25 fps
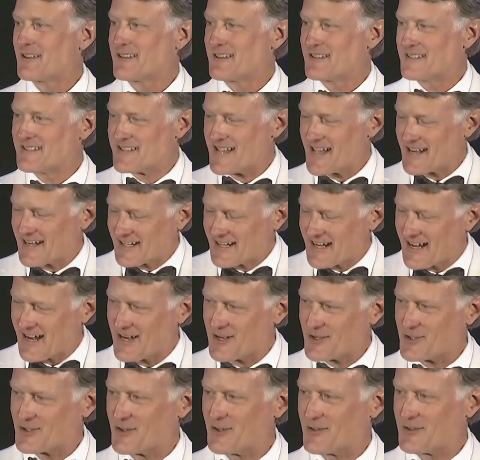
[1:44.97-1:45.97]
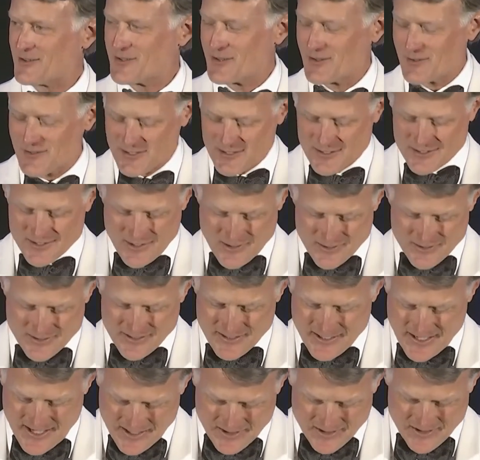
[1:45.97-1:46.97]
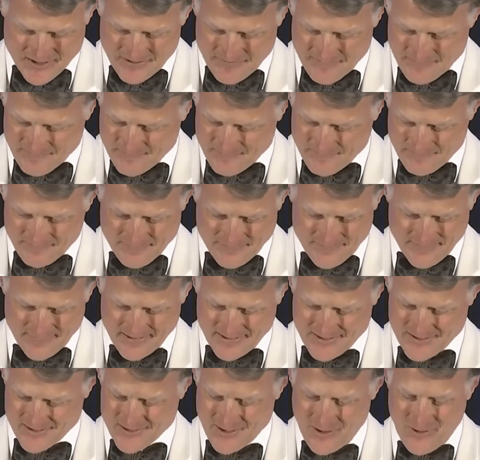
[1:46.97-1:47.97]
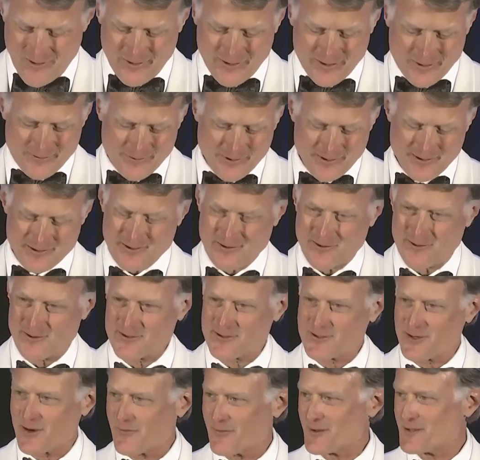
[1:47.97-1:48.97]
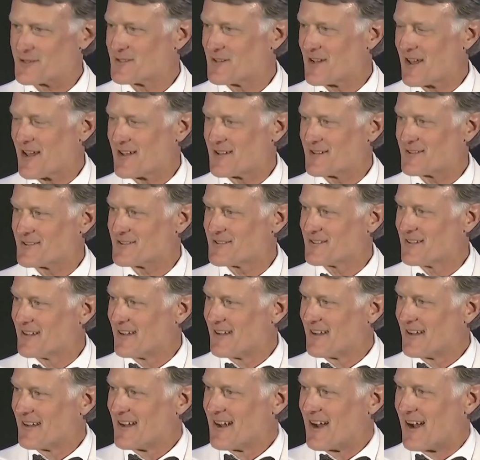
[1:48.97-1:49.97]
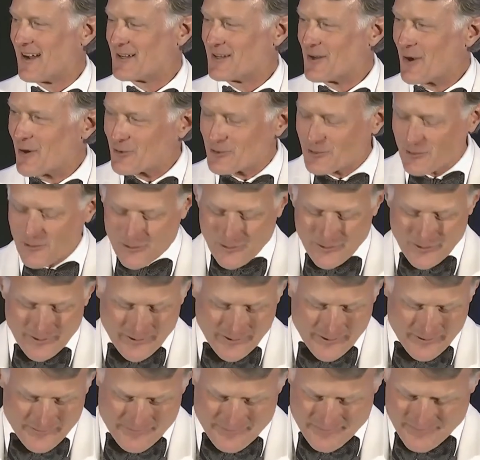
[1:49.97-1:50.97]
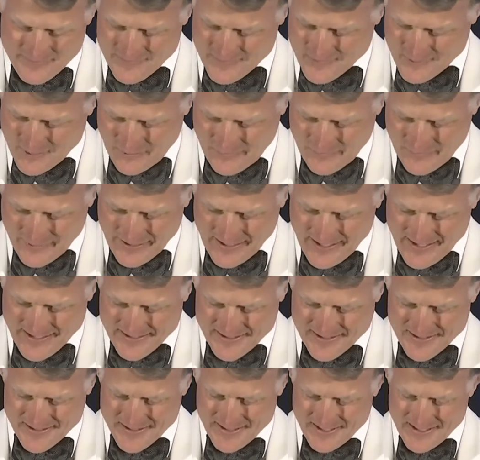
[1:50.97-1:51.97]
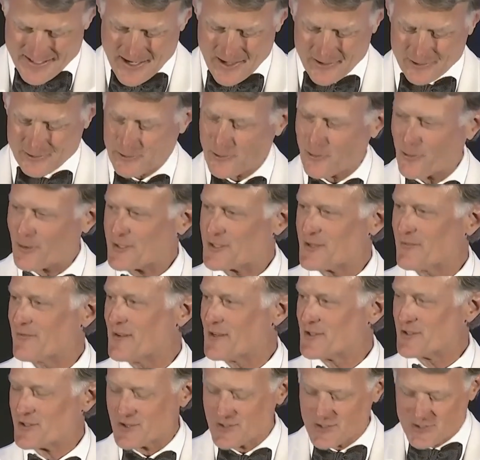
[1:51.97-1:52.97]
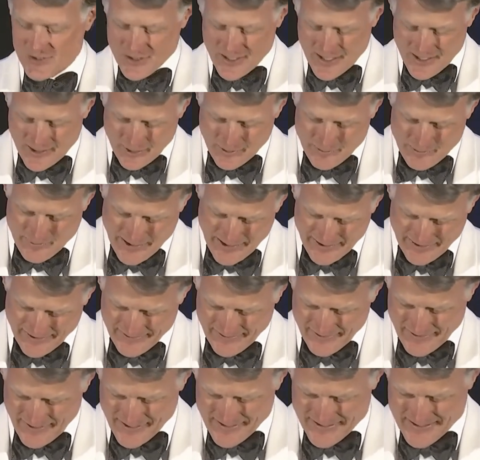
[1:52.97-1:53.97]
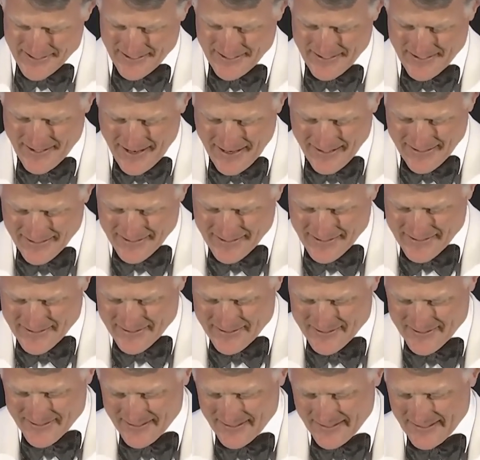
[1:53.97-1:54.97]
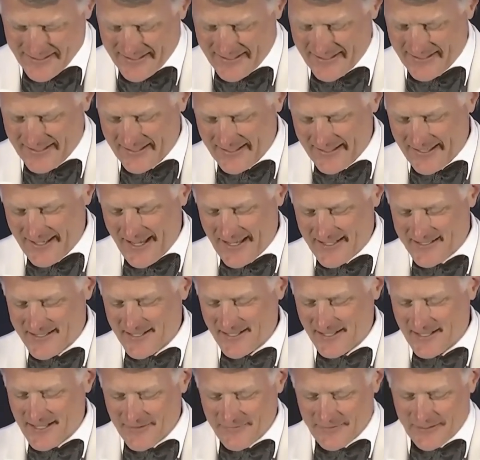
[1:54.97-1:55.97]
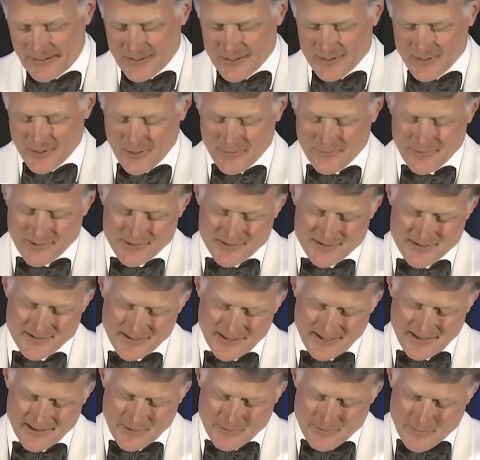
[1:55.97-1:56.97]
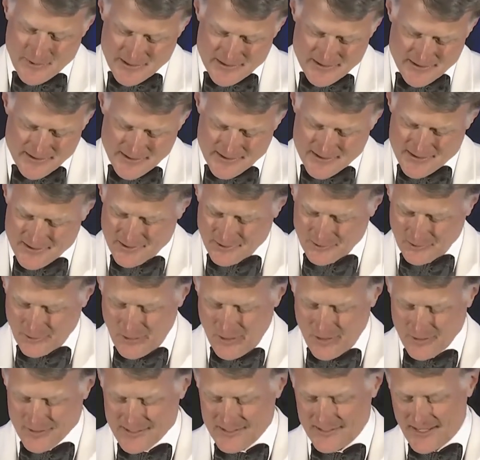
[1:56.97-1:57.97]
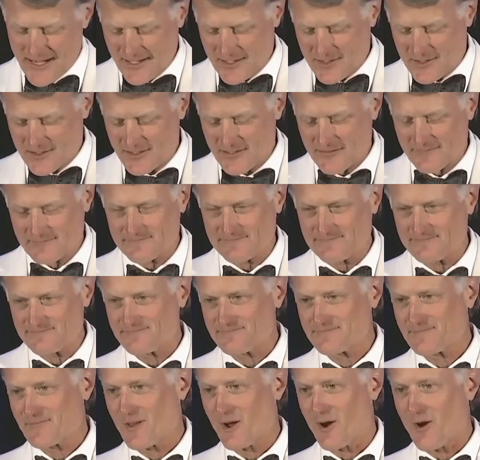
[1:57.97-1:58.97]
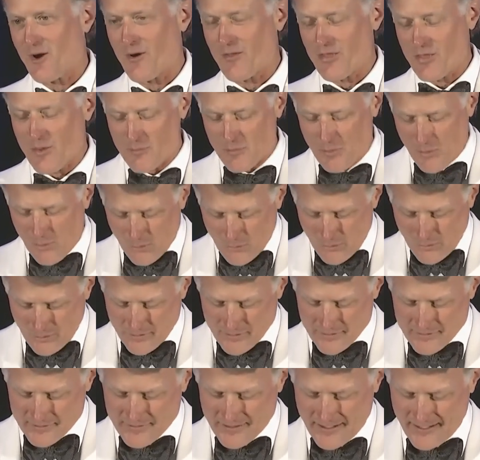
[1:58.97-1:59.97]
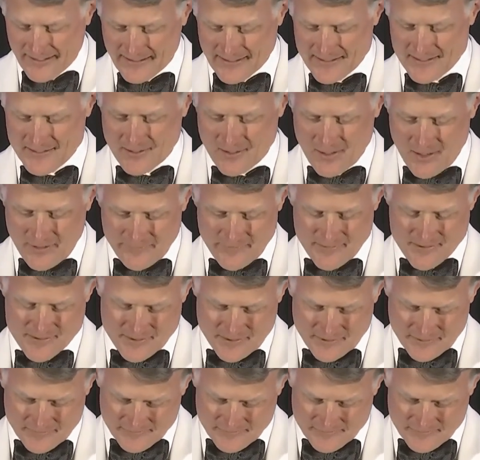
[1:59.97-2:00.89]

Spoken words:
dedication to the association, starting with her service as a young lawyer, serving as the Young Lawyer Division Chair back in the 1990s, and significant service in the business law section, on the board, and as an officer.